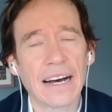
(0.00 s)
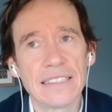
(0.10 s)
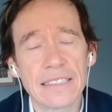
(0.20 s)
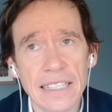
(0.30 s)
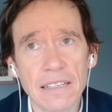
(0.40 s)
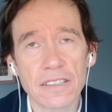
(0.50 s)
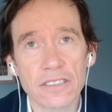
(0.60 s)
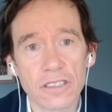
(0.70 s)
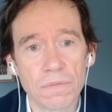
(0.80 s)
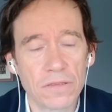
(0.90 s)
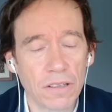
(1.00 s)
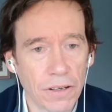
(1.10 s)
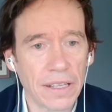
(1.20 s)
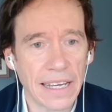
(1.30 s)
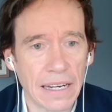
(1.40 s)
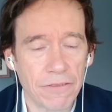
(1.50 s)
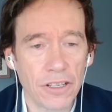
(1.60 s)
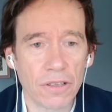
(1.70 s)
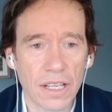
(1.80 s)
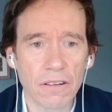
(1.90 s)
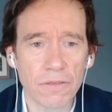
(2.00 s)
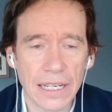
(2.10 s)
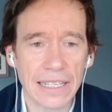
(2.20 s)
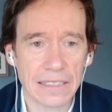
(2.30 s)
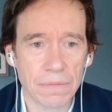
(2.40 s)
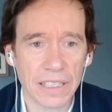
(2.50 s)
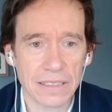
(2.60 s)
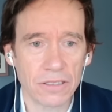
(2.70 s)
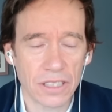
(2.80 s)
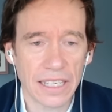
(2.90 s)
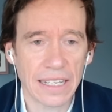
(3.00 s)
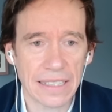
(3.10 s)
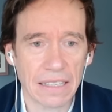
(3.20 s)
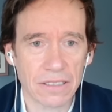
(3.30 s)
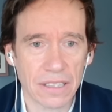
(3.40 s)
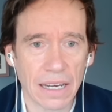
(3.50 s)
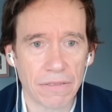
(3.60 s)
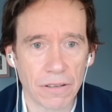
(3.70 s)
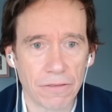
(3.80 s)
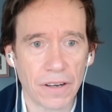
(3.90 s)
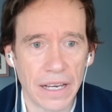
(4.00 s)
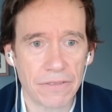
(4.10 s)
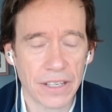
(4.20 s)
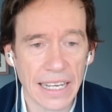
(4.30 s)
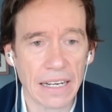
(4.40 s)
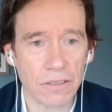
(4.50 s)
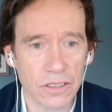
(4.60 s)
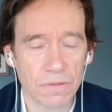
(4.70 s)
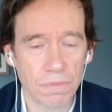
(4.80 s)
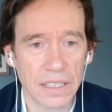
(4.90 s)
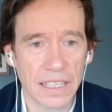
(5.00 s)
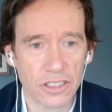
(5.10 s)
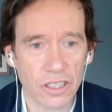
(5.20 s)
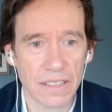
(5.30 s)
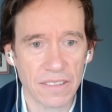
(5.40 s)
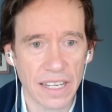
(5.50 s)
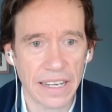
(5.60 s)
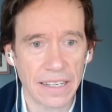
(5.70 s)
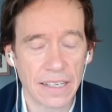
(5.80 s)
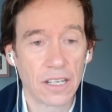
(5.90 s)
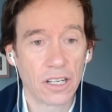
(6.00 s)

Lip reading: I think to defend the NFU, they're not really expecting you to get down to the level of 5 cows, but they're trying to say,